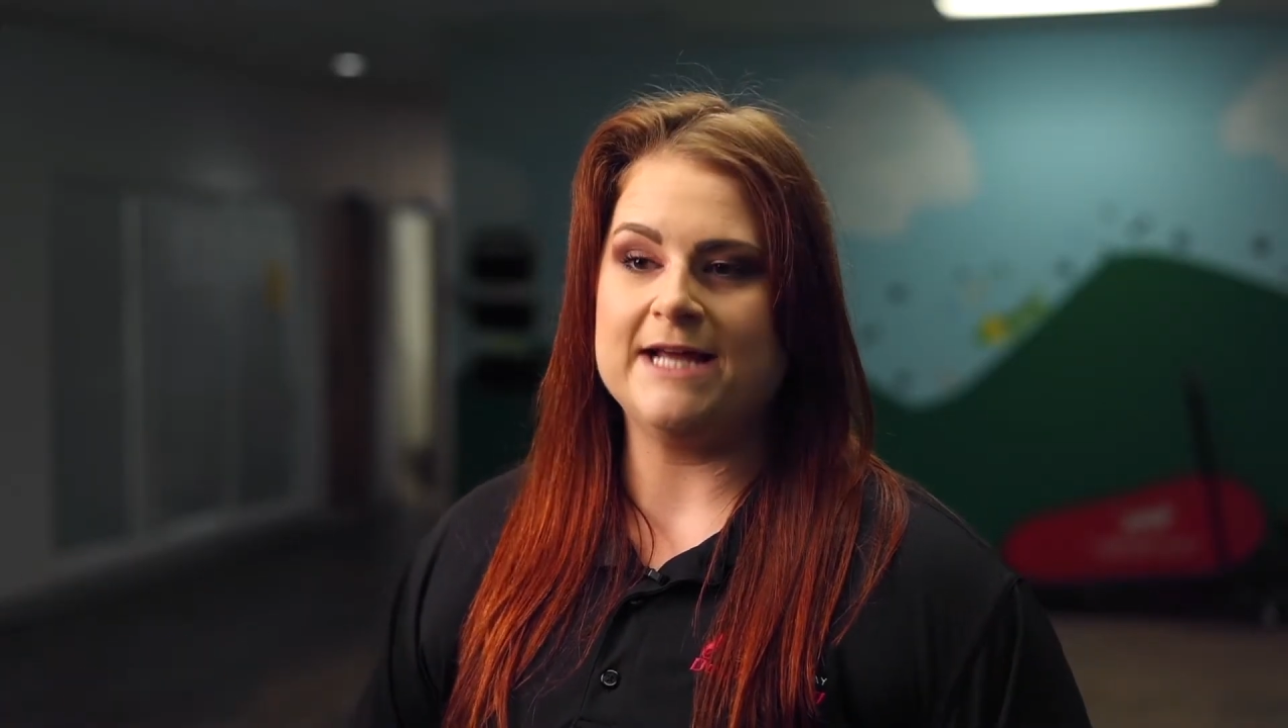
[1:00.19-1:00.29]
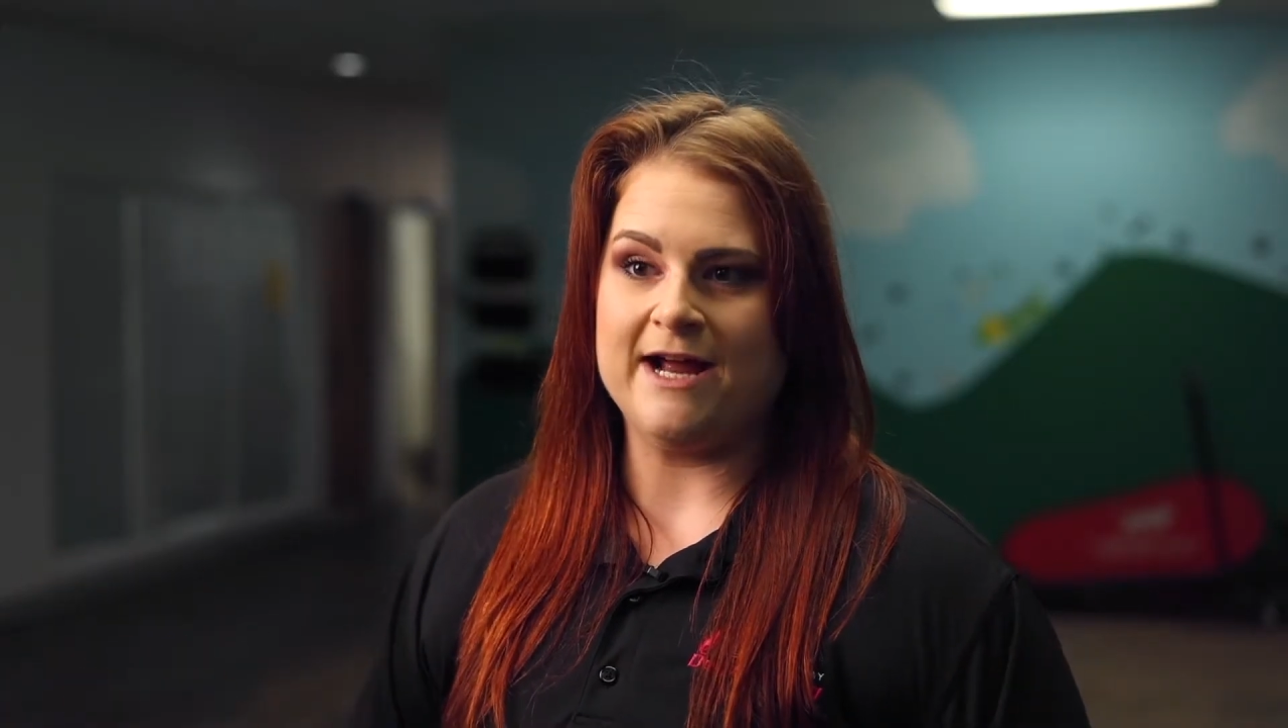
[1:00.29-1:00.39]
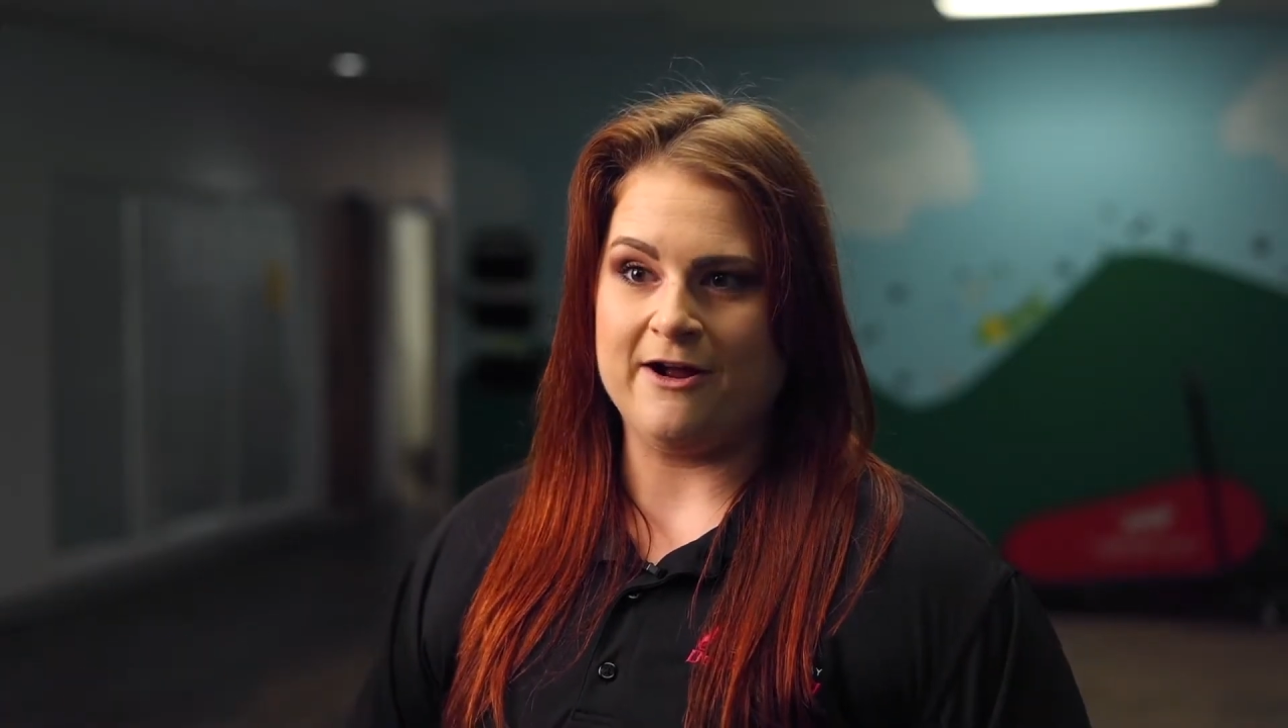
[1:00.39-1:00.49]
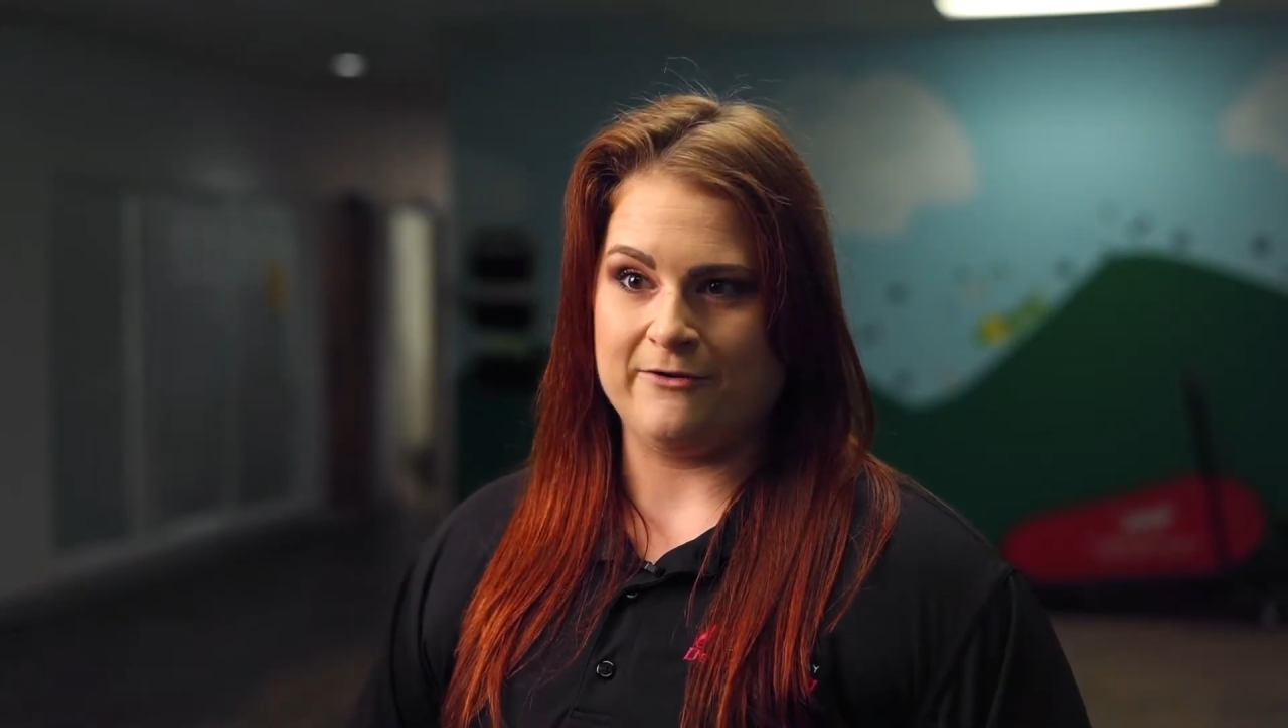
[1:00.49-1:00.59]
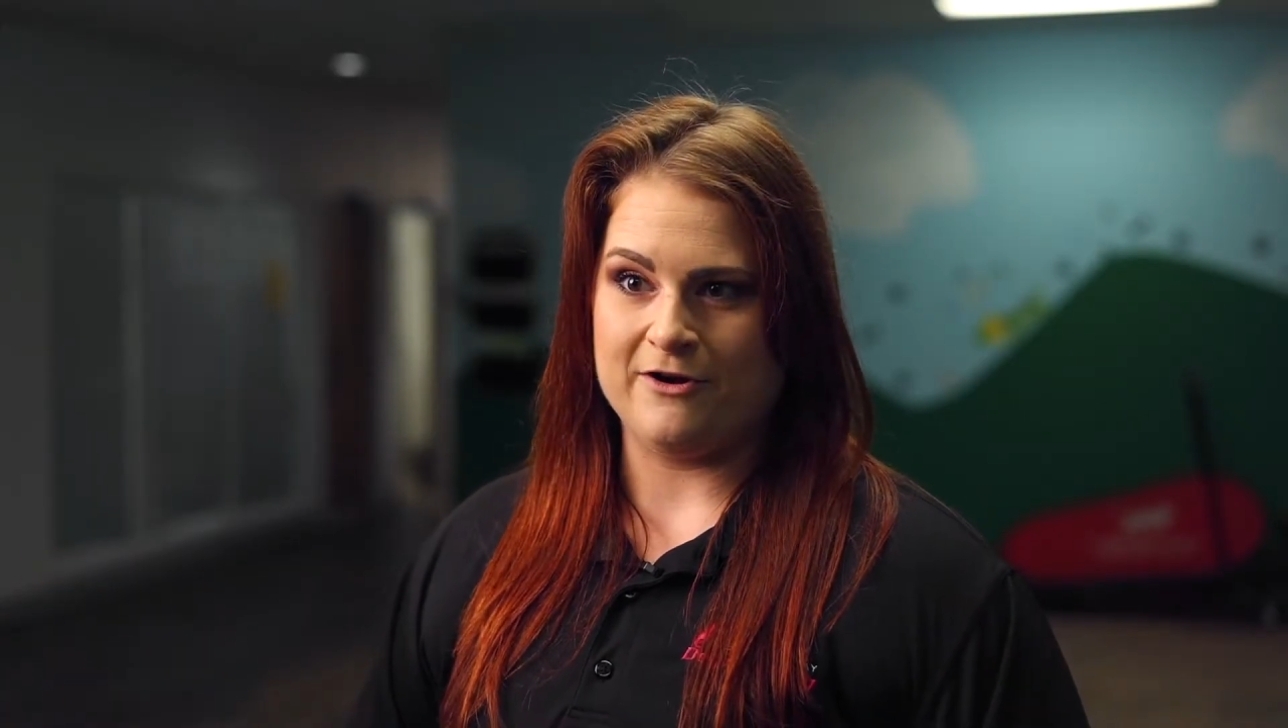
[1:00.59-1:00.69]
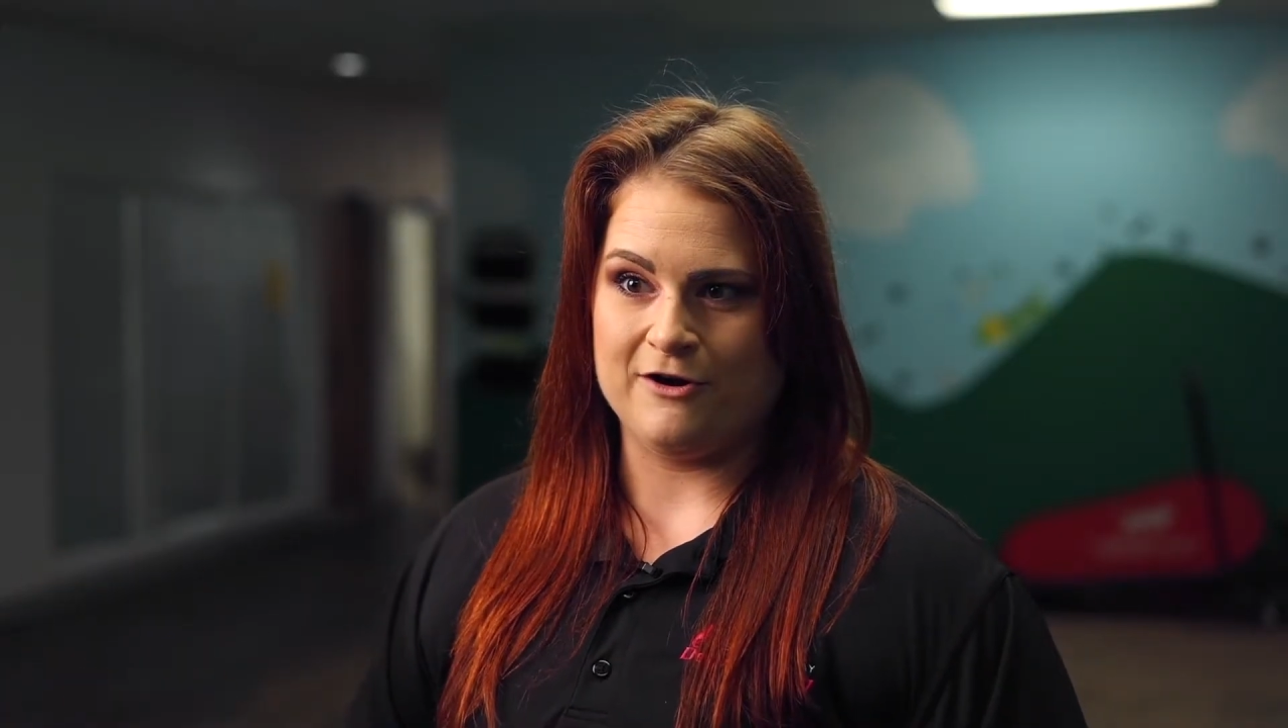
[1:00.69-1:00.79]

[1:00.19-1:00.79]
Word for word: down